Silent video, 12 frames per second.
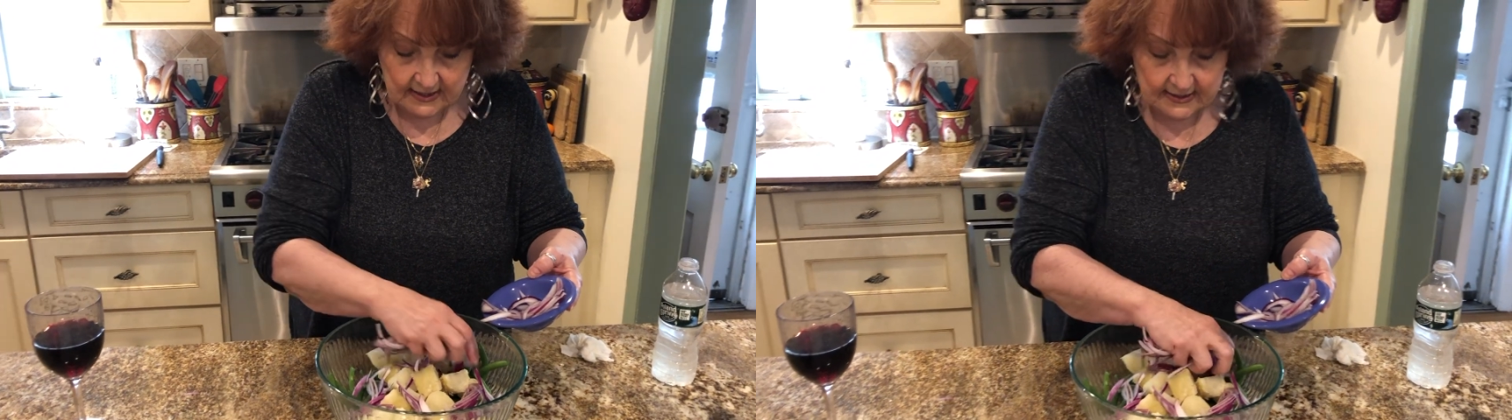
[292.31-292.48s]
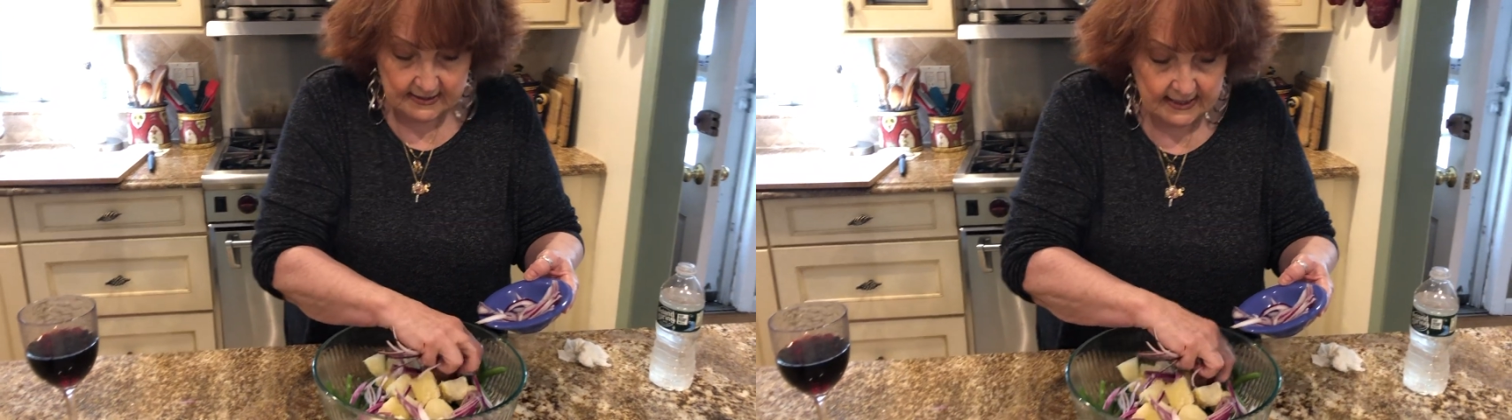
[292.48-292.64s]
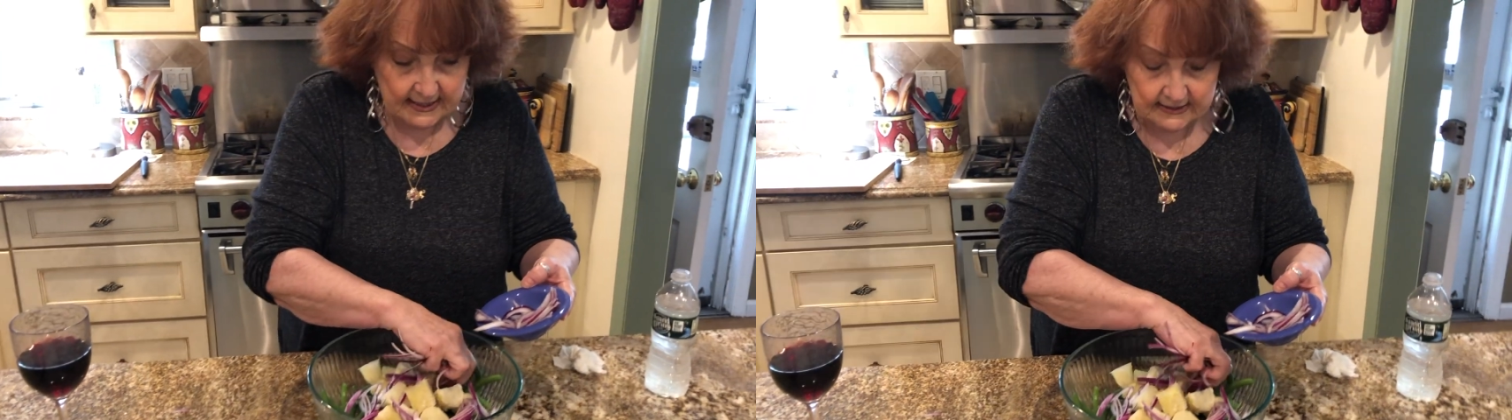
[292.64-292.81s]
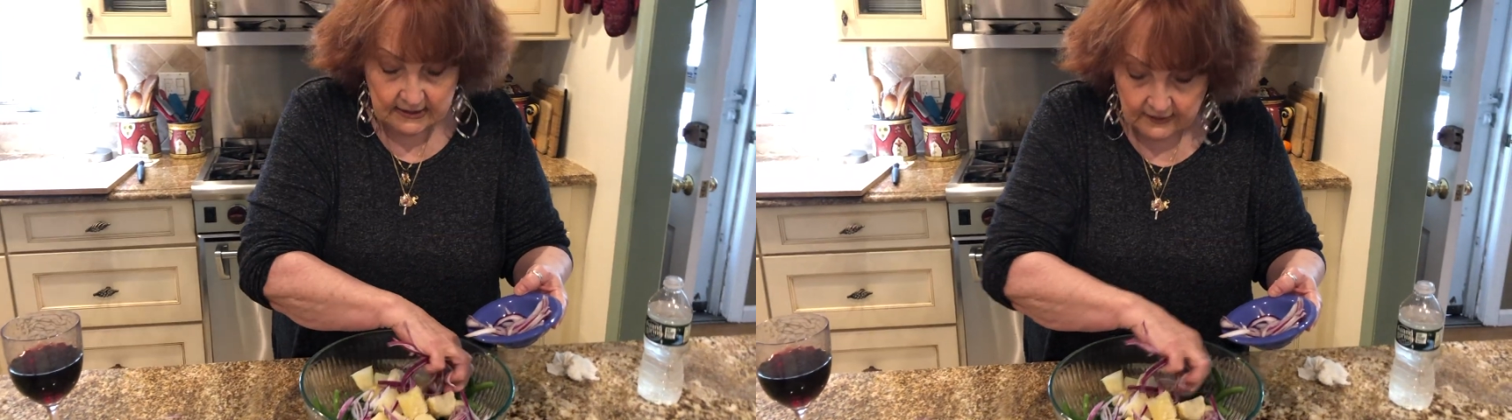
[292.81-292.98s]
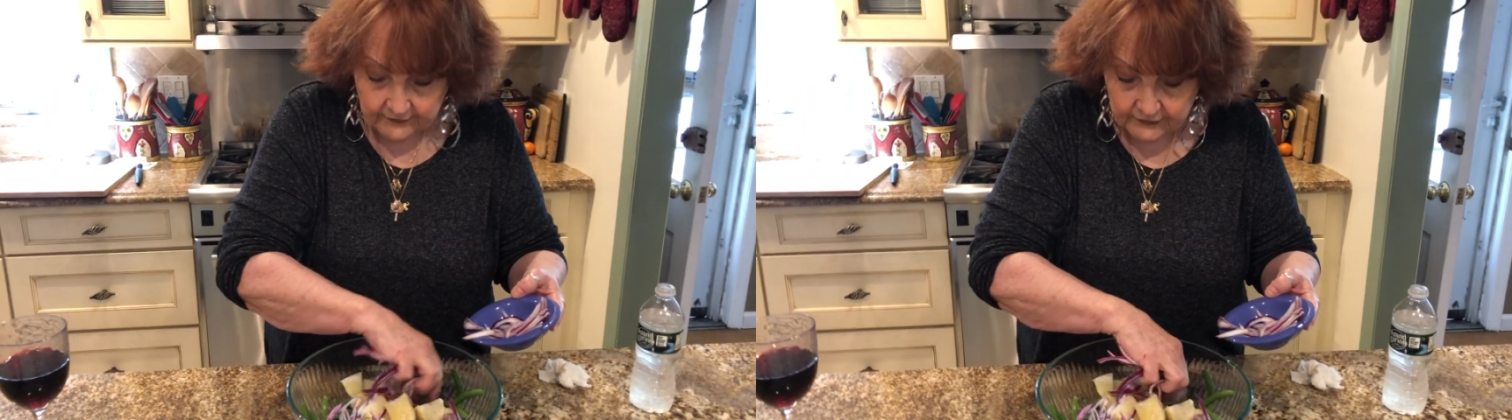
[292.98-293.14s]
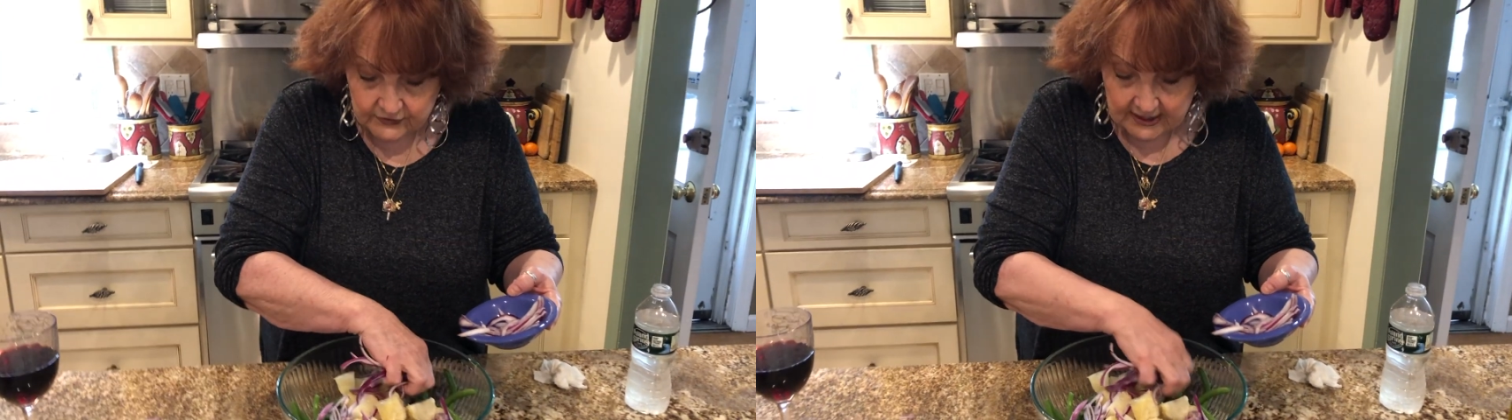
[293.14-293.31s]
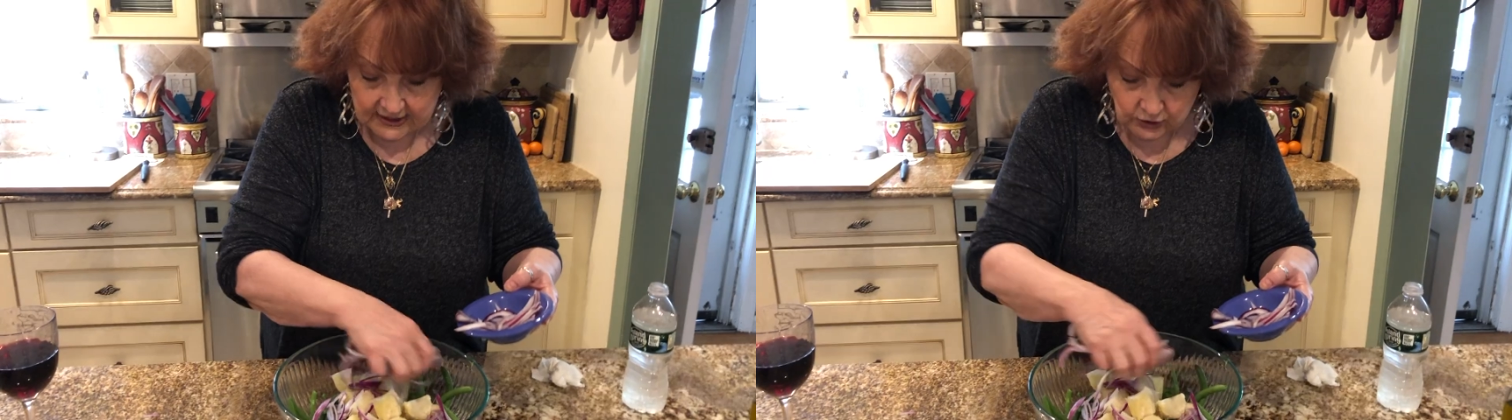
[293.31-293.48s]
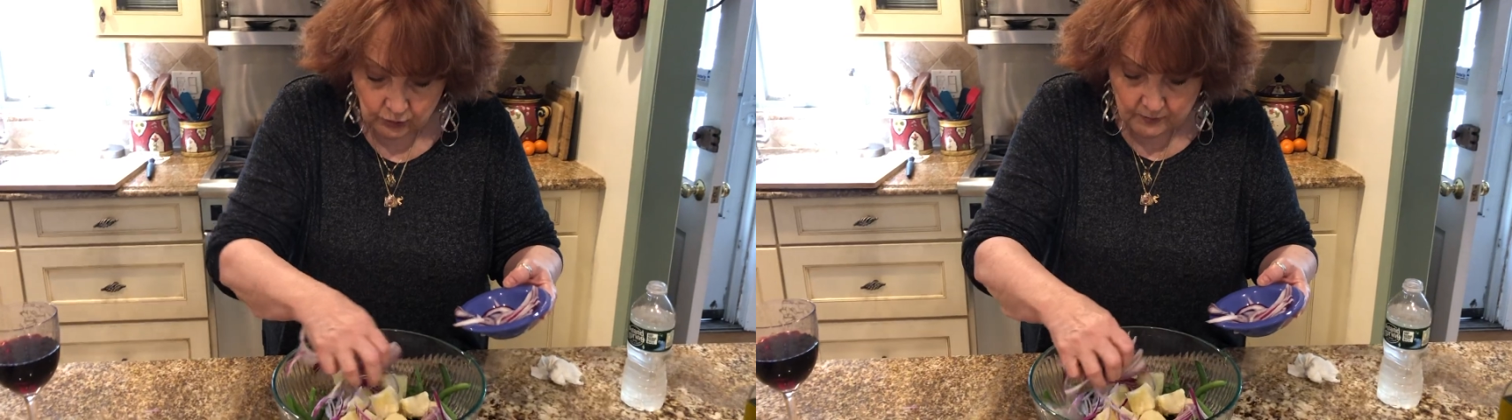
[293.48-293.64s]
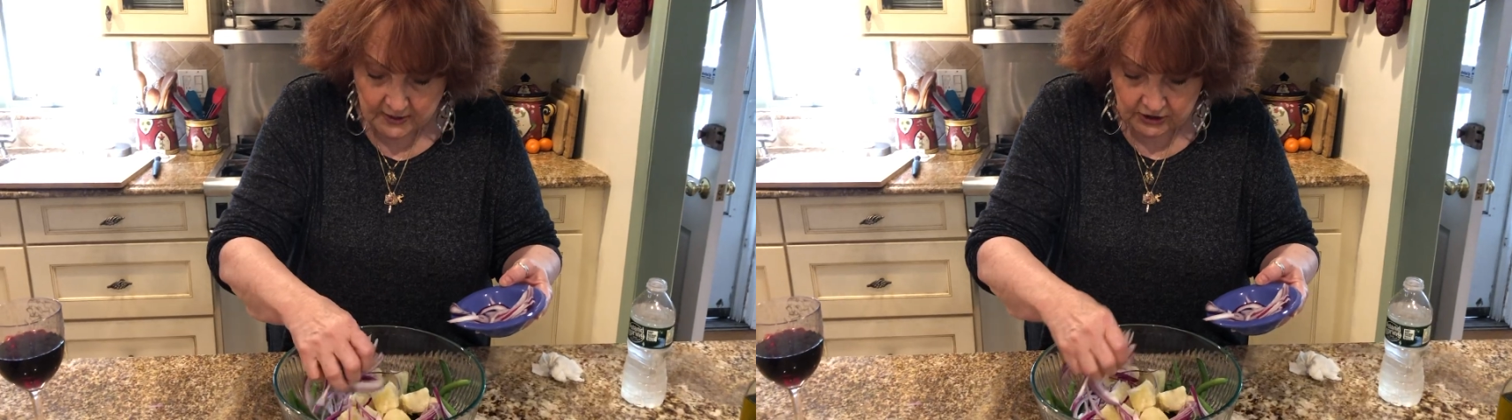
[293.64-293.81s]
Is that enough? Was that
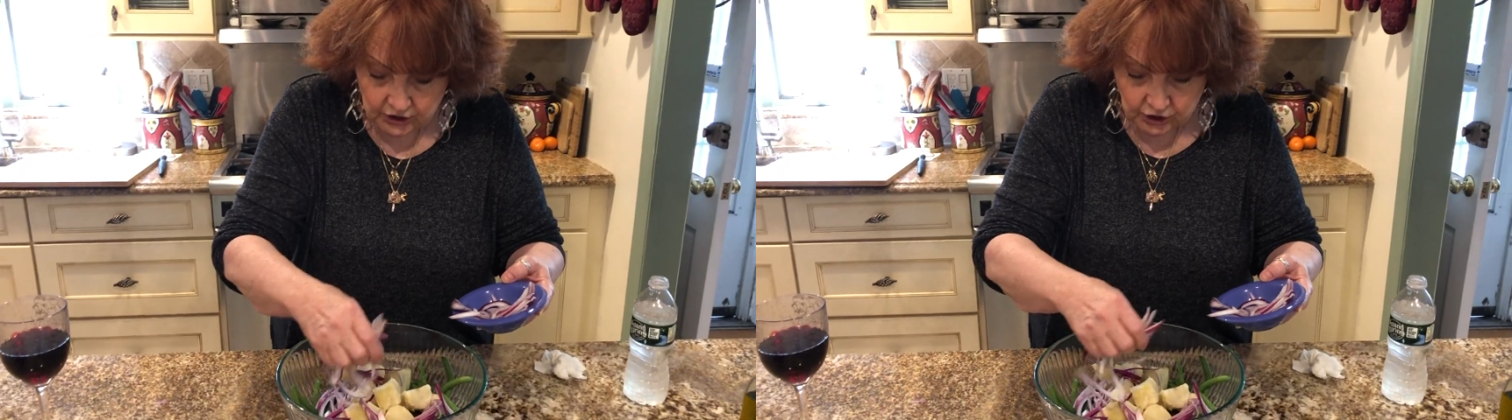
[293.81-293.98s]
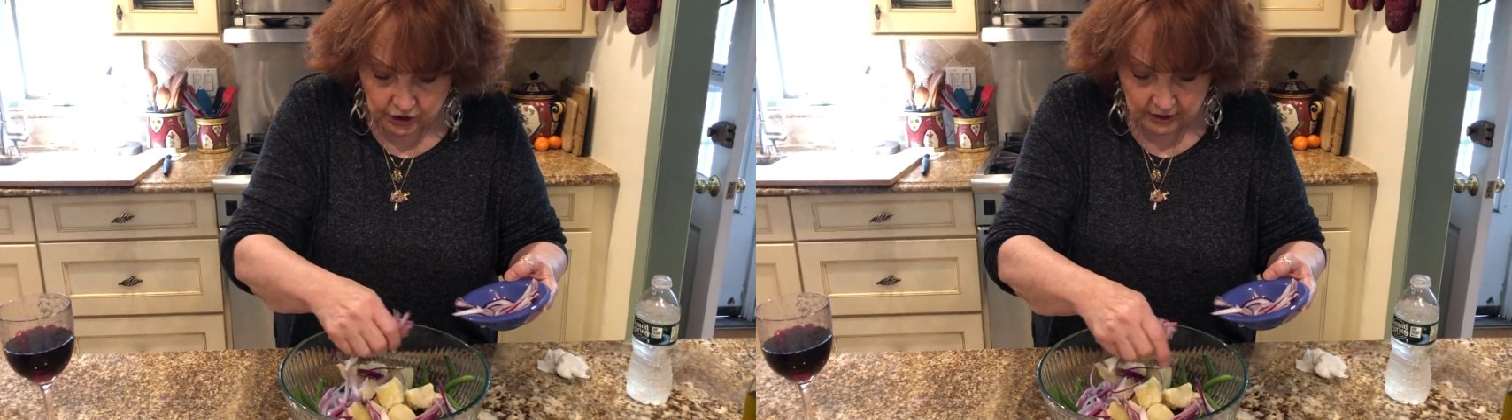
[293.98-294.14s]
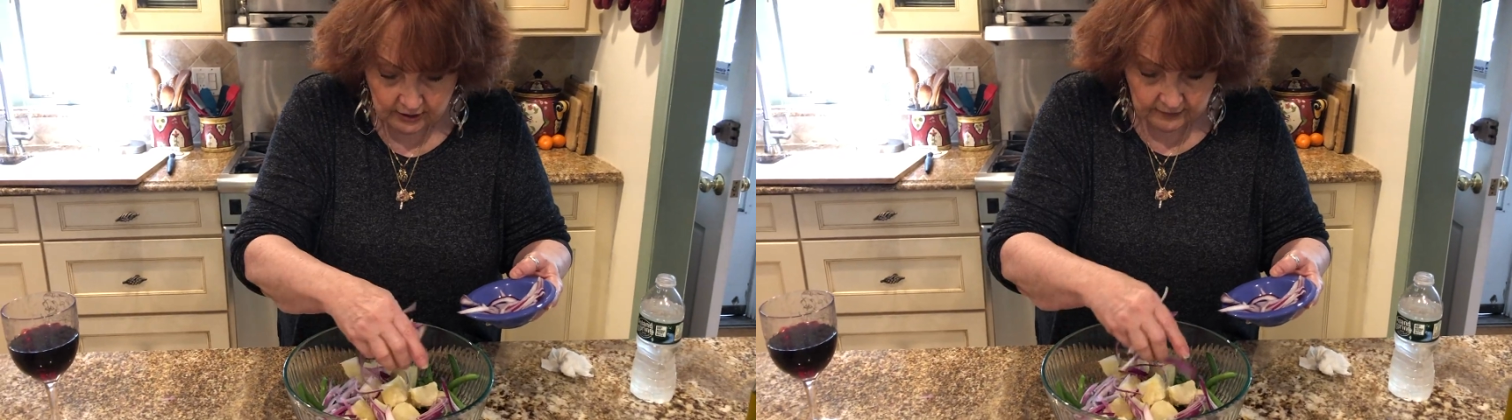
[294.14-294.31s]
too much?